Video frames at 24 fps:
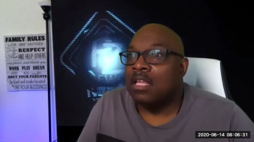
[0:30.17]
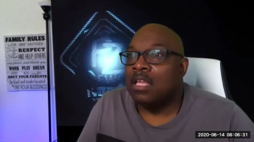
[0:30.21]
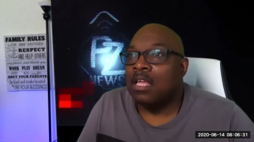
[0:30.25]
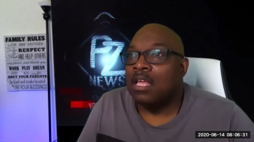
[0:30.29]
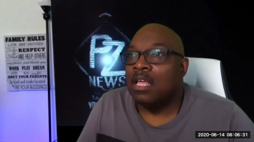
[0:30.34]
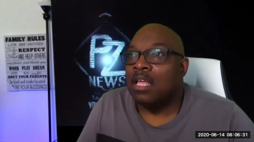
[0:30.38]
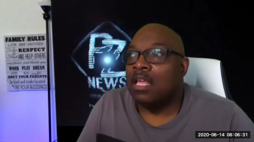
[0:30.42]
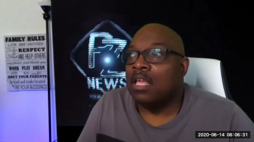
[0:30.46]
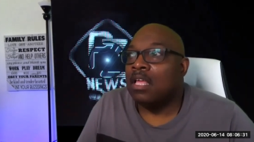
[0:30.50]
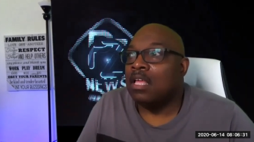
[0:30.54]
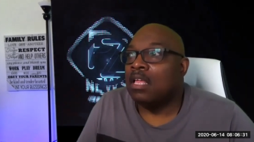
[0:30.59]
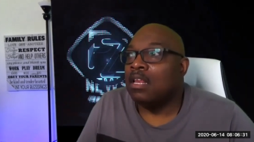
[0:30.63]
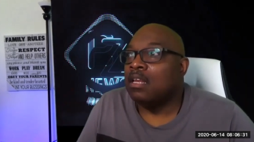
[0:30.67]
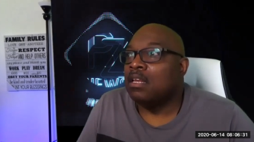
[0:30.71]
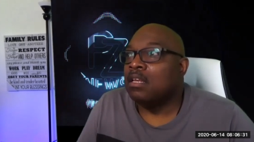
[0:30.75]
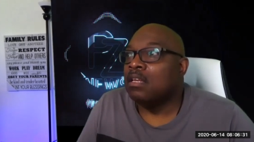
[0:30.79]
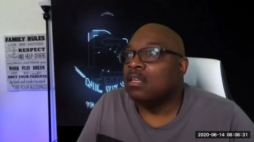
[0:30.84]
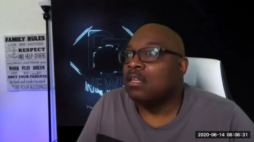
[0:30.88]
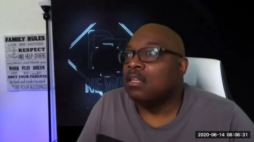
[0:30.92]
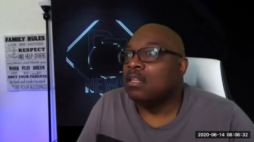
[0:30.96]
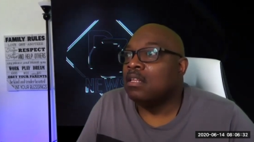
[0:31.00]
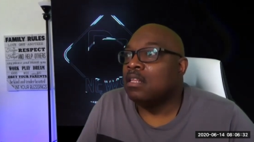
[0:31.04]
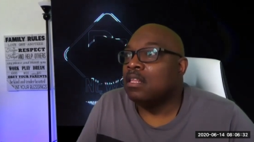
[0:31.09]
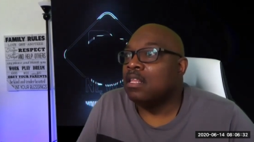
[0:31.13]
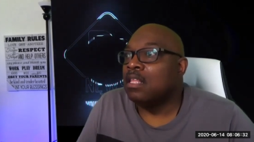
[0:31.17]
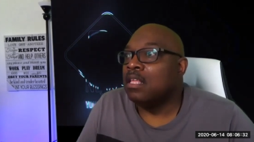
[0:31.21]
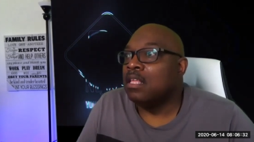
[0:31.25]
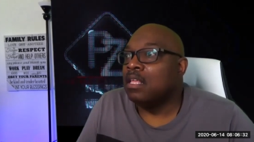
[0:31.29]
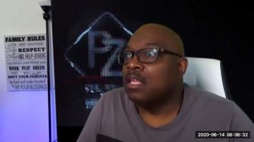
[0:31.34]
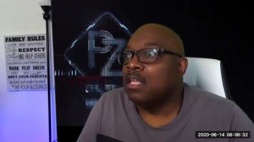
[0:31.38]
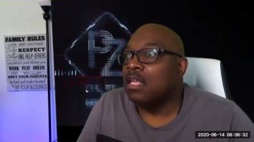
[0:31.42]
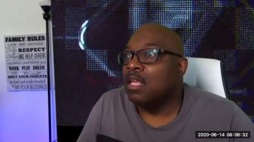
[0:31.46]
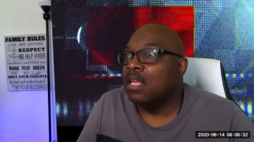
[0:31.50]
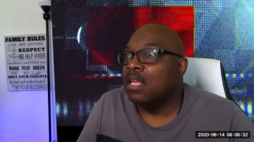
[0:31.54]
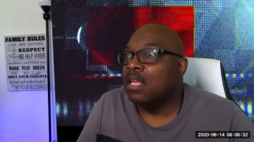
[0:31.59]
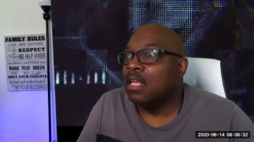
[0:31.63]
and the
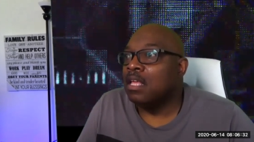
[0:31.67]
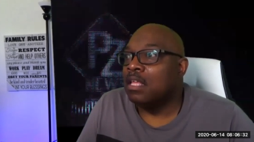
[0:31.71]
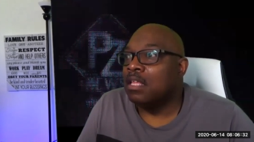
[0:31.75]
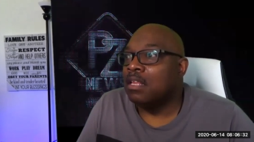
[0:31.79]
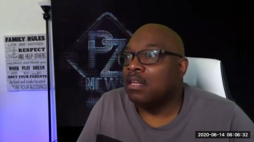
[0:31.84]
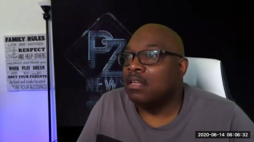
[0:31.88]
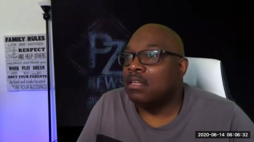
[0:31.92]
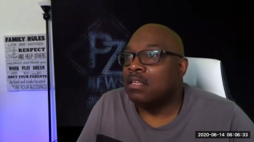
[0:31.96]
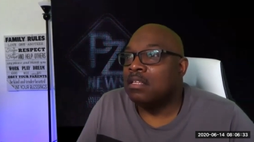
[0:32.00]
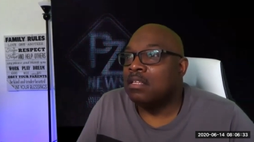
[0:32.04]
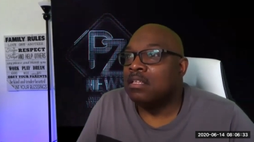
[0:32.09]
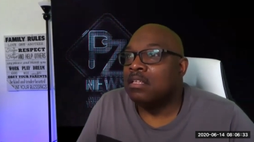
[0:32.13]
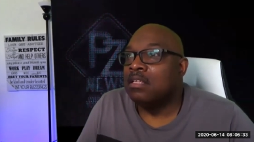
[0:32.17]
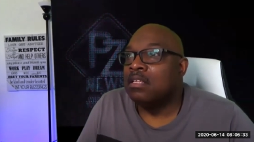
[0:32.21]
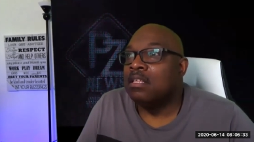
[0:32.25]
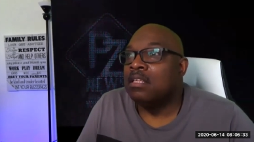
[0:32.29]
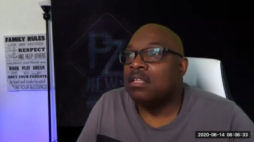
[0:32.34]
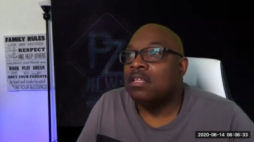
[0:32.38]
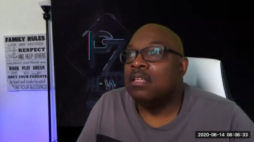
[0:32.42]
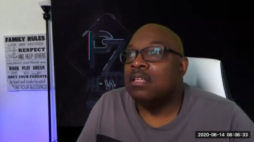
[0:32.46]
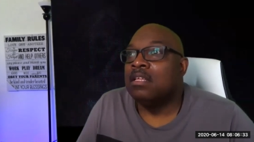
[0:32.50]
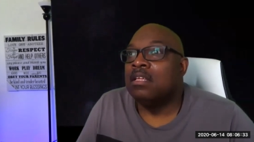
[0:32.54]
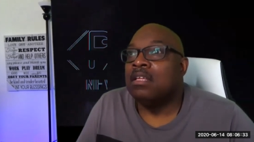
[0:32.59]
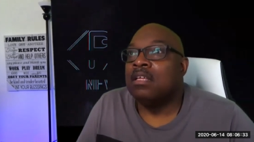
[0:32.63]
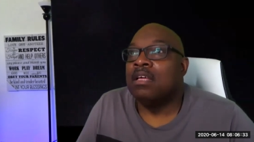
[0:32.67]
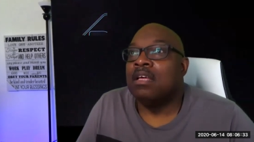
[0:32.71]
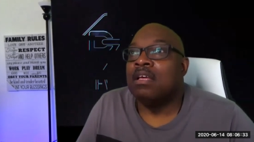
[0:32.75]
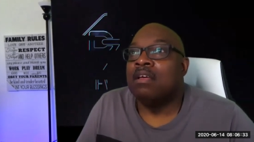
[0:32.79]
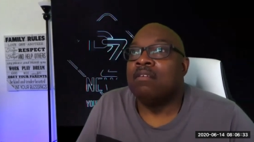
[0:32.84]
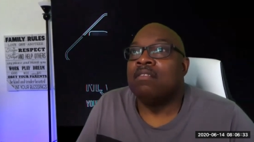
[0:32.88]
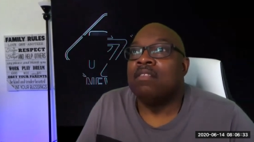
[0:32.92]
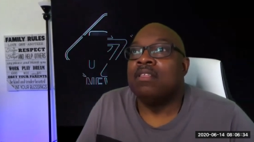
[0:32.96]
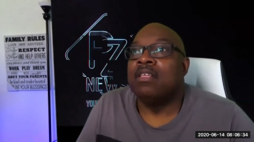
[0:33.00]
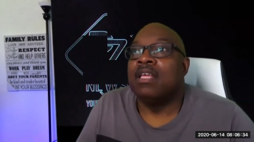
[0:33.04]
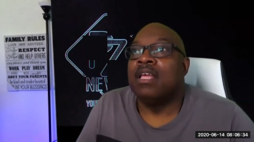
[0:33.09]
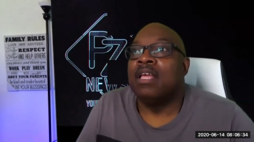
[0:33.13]
end of
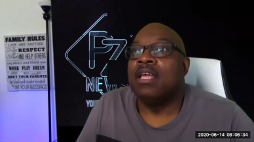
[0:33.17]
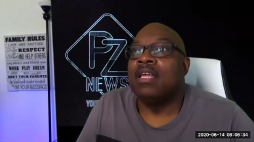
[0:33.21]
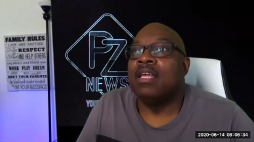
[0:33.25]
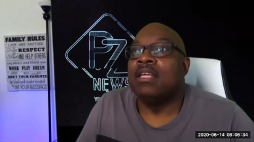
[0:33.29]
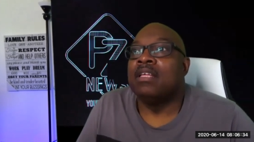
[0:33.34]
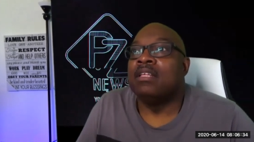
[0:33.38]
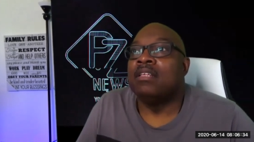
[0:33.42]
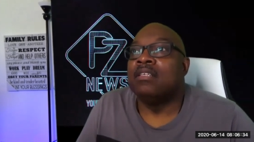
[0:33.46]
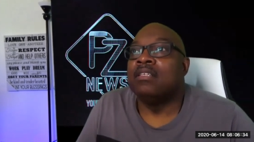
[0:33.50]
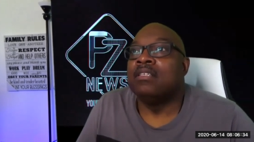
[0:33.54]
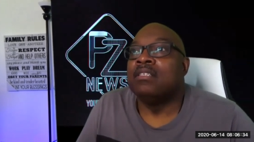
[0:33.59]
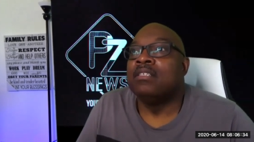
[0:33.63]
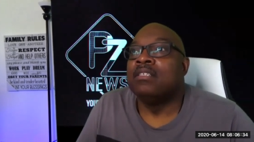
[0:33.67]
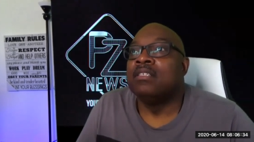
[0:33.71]
the age.